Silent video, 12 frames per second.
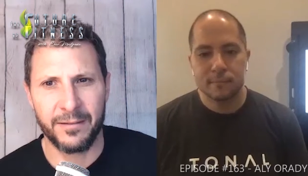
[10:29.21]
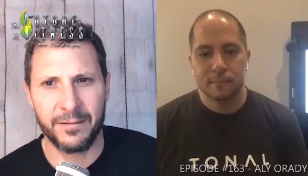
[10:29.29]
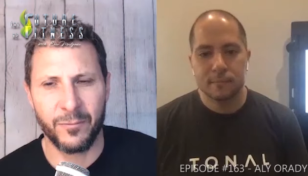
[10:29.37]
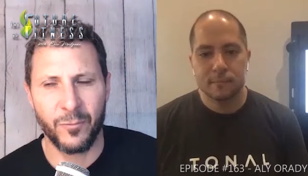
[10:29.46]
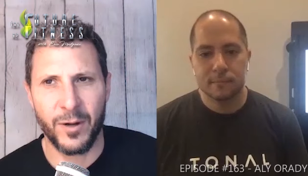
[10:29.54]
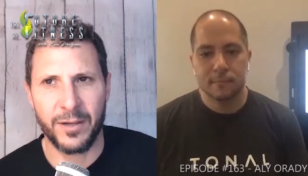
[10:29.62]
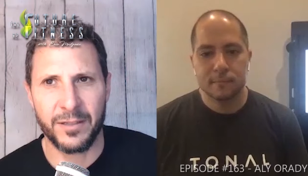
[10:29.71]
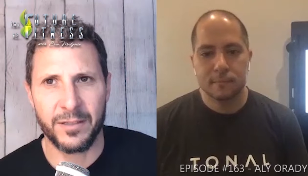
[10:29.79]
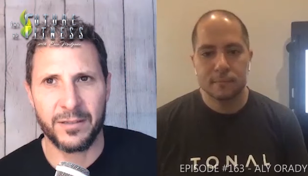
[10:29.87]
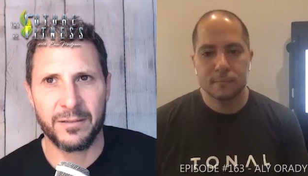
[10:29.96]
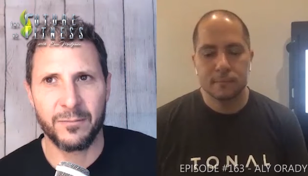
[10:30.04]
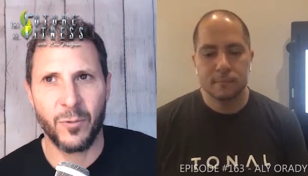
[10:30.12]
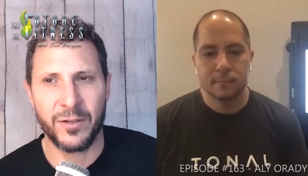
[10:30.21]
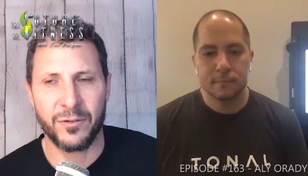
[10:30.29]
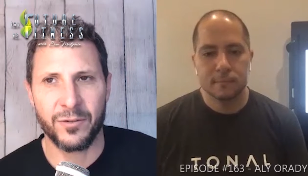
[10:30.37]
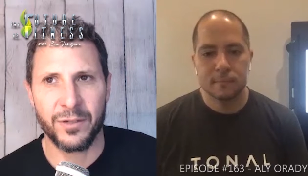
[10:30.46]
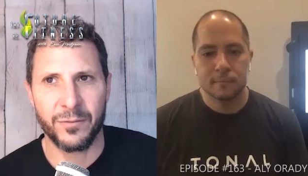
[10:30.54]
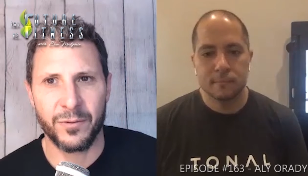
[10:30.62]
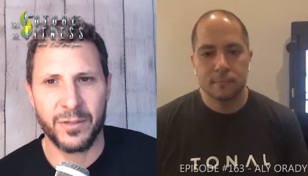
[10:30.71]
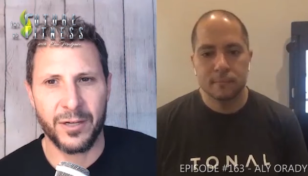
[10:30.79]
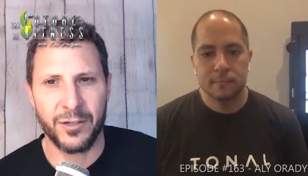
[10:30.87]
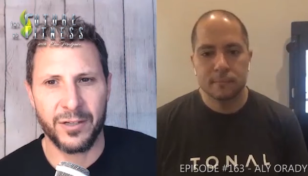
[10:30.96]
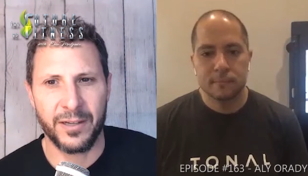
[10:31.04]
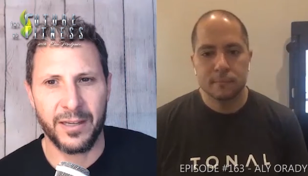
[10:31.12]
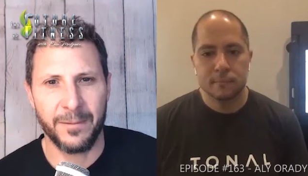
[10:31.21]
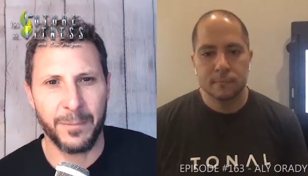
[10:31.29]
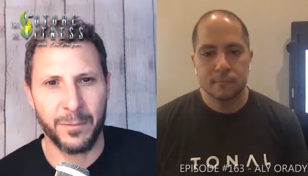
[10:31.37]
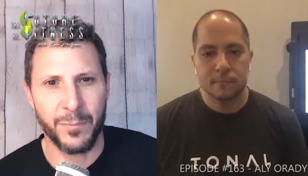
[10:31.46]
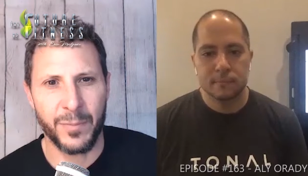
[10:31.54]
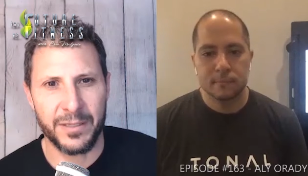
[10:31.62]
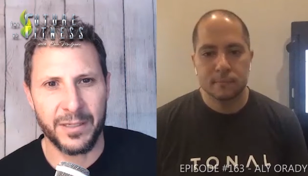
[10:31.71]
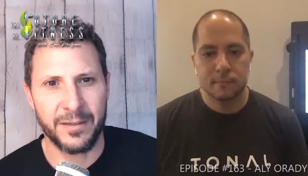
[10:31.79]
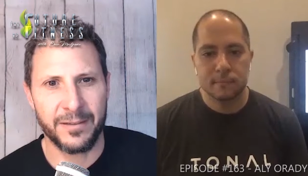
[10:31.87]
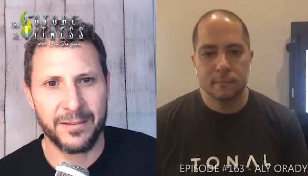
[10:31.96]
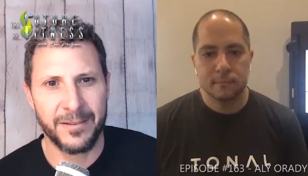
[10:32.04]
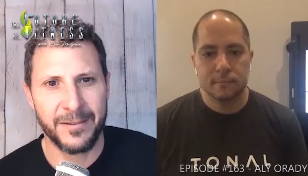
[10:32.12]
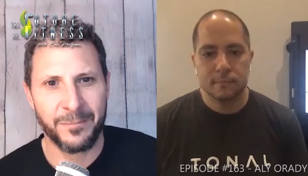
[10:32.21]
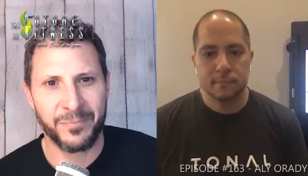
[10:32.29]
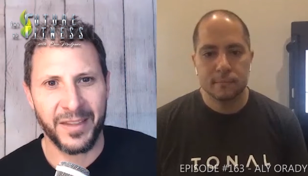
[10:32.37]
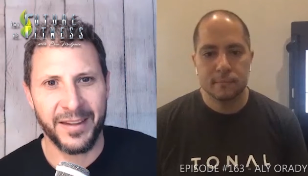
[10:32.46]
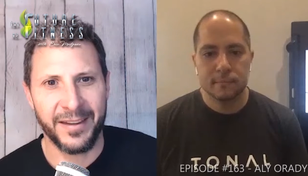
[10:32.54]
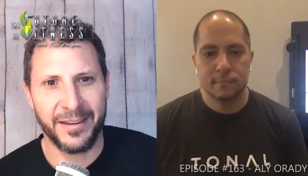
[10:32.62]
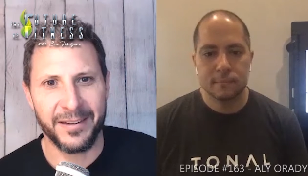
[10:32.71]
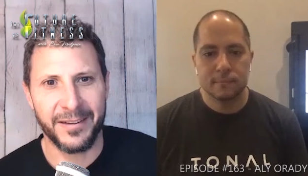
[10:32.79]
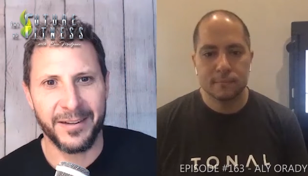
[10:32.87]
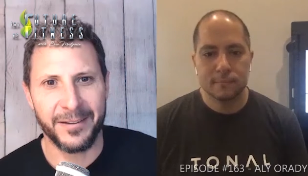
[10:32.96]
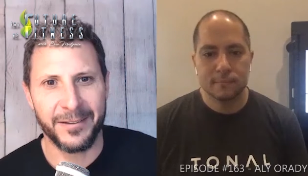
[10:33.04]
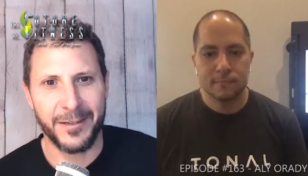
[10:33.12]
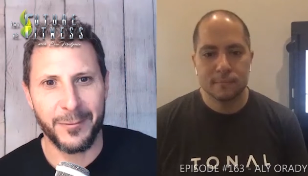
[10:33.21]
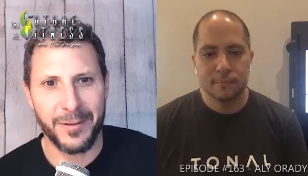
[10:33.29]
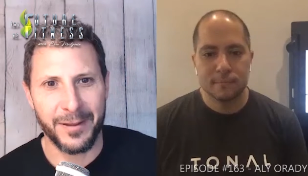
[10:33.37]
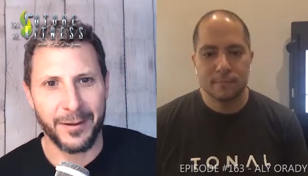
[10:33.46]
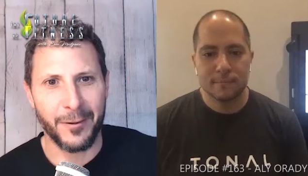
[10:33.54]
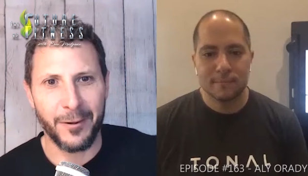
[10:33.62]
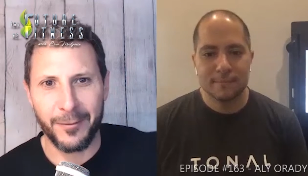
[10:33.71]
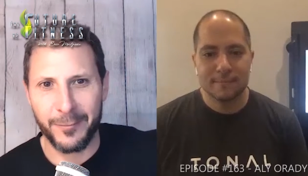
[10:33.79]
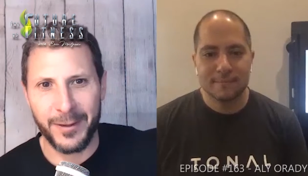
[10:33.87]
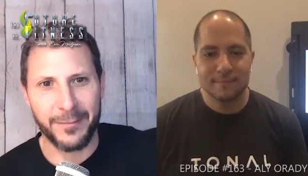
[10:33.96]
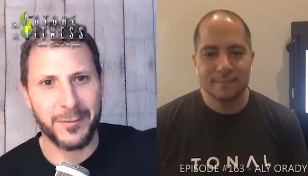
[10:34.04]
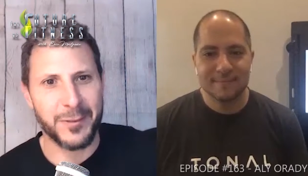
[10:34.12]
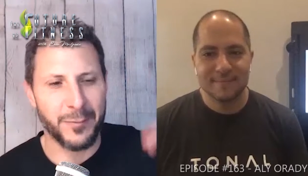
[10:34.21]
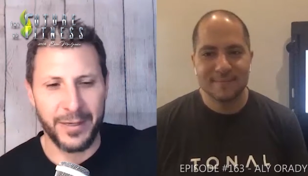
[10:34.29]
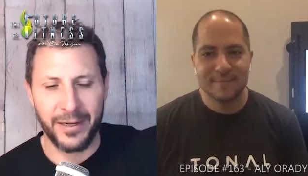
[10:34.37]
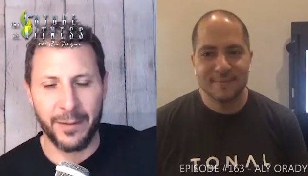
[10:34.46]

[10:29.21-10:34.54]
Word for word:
Speaker 1: and, and West Western civilization in keeping busy. And uh, you know, we think all we have